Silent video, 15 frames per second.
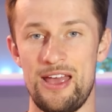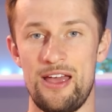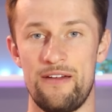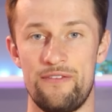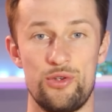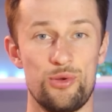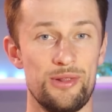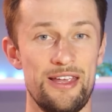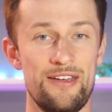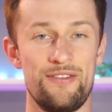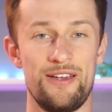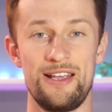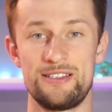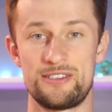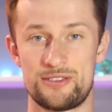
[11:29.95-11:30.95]
if you live
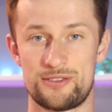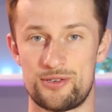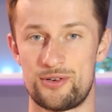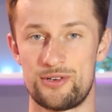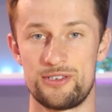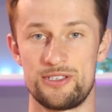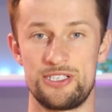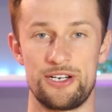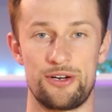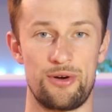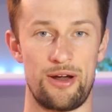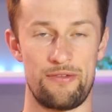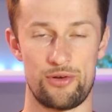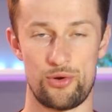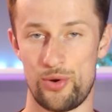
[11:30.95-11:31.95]
in certain
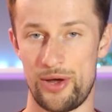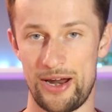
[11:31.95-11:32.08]
geographical